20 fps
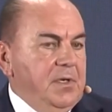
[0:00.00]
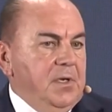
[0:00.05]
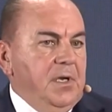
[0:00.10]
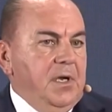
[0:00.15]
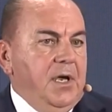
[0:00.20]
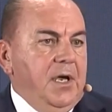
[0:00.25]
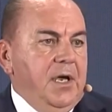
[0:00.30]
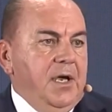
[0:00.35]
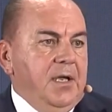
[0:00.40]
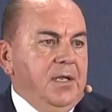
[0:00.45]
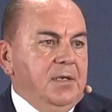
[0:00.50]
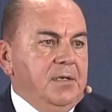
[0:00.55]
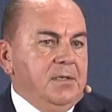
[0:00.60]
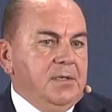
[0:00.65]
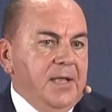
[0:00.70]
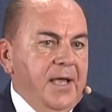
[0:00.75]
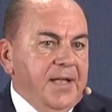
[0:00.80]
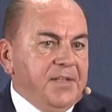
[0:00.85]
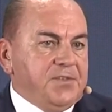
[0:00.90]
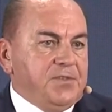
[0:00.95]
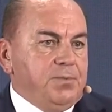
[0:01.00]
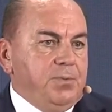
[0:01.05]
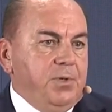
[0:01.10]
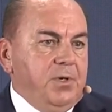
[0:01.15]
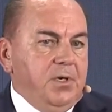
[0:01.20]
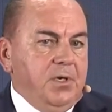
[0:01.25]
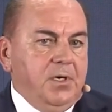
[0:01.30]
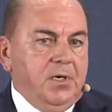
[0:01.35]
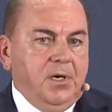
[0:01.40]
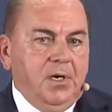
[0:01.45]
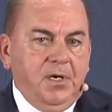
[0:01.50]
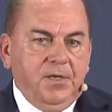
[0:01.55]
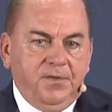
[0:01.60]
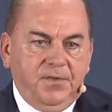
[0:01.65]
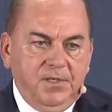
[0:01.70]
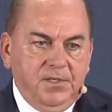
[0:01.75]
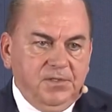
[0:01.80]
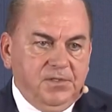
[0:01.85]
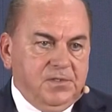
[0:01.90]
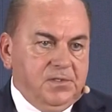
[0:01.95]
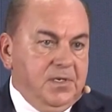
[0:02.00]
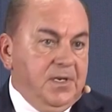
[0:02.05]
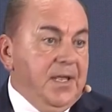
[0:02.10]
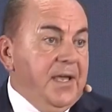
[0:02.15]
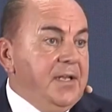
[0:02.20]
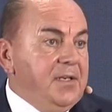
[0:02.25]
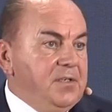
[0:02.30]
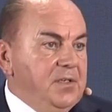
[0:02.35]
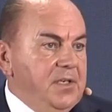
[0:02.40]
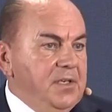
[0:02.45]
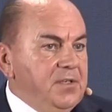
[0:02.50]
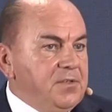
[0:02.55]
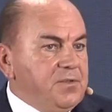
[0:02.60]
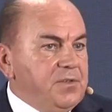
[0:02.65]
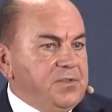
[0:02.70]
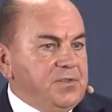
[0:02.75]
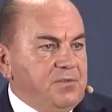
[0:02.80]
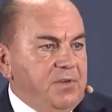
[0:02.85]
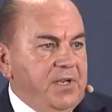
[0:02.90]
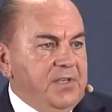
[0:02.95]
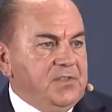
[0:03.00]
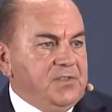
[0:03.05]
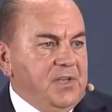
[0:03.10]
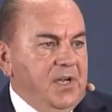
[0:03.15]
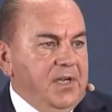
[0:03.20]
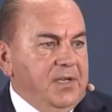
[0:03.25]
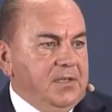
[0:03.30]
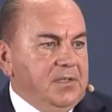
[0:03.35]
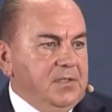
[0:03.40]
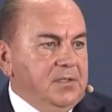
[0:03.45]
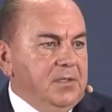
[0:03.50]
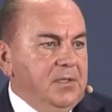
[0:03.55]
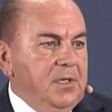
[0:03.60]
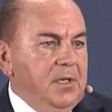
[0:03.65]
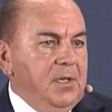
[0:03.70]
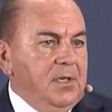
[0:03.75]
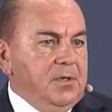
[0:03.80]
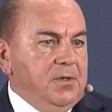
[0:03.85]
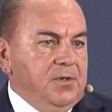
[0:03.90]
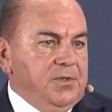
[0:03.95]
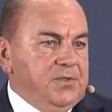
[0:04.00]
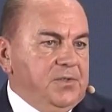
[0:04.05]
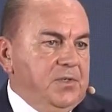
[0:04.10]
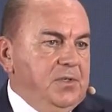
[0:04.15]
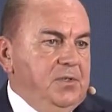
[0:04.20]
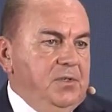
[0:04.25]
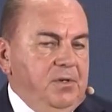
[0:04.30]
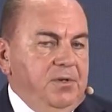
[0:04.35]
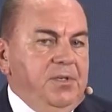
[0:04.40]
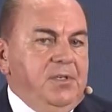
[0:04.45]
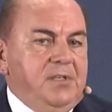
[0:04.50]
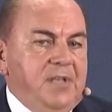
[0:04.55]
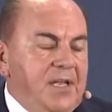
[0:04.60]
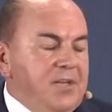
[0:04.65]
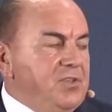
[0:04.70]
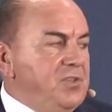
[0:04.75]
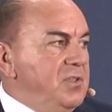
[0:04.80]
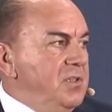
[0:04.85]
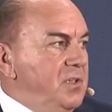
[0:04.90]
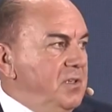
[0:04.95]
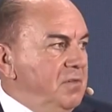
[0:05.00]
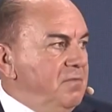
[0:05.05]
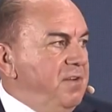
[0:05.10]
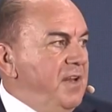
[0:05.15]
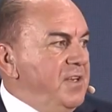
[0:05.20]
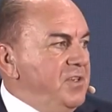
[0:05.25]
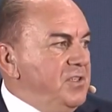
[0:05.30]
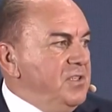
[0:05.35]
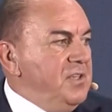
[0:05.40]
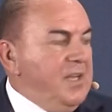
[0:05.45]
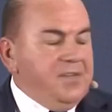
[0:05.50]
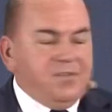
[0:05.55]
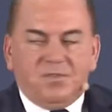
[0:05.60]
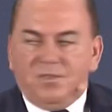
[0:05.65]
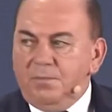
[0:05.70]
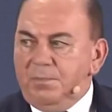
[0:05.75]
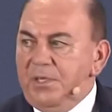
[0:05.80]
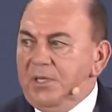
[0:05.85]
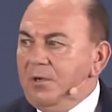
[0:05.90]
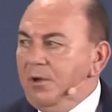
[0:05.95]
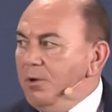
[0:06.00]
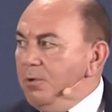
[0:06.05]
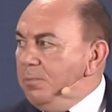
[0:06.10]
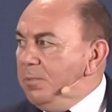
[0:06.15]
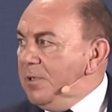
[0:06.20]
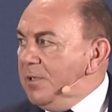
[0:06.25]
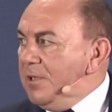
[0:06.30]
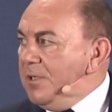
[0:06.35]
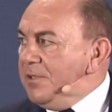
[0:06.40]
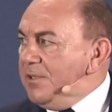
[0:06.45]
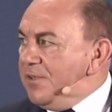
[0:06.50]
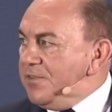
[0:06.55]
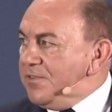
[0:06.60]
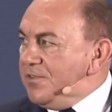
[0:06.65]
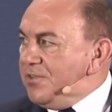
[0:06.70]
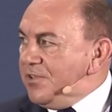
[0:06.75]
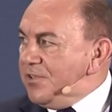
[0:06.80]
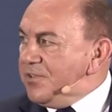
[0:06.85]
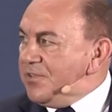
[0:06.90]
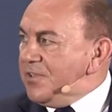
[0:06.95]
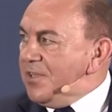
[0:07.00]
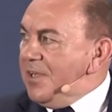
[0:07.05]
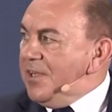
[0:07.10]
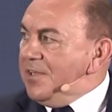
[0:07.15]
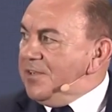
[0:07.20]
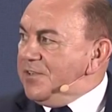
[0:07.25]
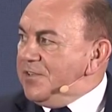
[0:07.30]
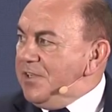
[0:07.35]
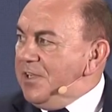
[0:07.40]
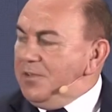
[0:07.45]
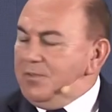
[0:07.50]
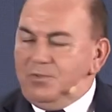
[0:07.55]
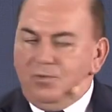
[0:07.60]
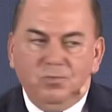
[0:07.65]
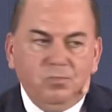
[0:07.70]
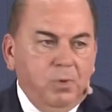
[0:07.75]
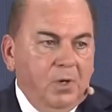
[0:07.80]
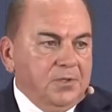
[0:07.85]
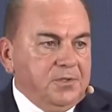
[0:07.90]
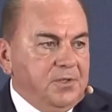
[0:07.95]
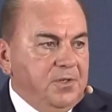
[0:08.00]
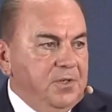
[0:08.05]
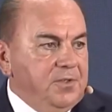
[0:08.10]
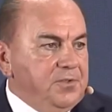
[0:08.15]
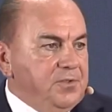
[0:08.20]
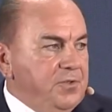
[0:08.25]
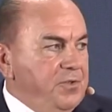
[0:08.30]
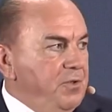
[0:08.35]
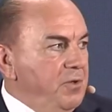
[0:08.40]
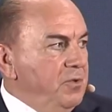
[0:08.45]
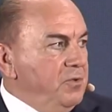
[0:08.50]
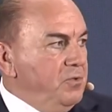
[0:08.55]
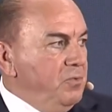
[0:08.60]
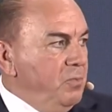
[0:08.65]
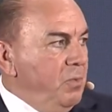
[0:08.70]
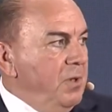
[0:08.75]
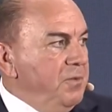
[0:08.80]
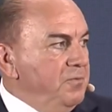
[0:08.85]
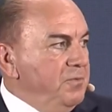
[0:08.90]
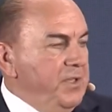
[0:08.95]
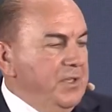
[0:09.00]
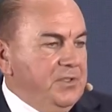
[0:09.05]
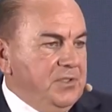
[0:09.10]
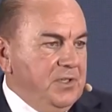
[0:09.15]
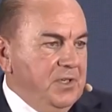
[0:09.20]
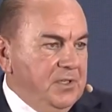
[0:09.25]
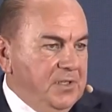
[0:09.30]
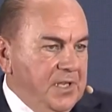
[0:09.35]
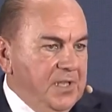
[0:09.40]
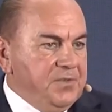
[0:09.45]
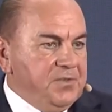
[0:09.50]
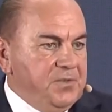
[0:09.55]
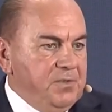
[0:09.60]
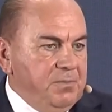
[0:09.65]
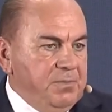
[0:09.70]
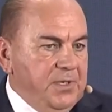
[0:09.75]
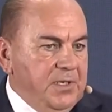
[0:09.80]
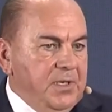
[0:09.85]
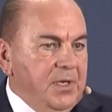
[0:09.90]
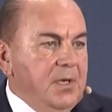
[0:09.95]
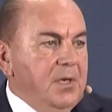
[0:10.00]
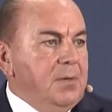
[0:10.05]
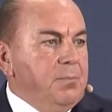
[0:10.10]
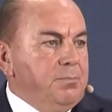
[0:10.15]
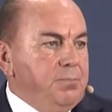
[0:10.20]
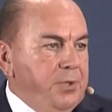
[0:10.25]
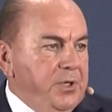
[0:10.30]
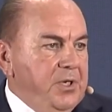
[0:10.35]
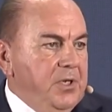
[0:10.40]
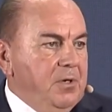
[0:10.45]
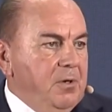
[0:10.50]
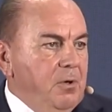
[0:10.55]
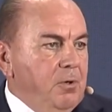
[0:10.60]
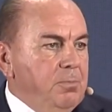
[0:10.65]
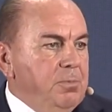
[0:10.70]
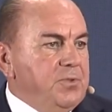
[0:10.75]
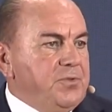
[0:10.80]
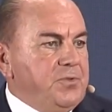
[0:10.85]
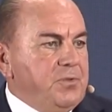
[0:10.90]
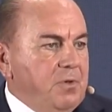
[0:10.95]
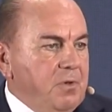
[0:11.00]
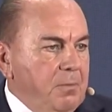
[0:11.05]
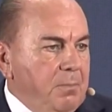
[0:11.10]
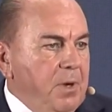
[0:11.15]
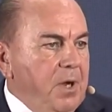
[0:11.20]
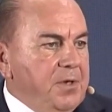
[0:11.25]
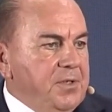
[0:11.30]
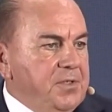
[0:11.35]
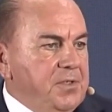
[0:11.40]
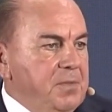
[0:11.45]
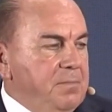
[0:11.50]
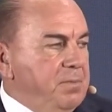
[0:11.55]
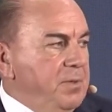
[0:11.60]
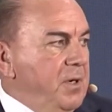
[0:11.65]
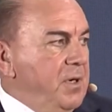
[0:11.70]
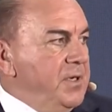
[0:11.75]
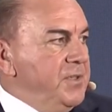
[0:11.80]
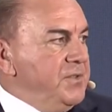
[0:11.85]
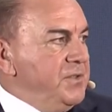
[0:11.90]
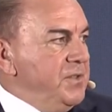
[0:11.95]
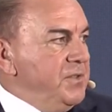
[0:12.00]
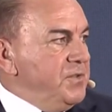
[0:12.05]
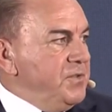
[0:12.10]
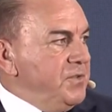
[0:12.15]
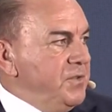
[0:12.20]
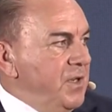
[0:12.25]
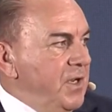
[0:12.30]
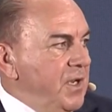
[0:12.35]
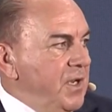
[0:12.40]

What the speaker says: And that's where, at this late interest rate cycle, because, you know, inflation tends to be global. It doesn't just stick to one country or to one region. It tends to be pretty global through commodity prices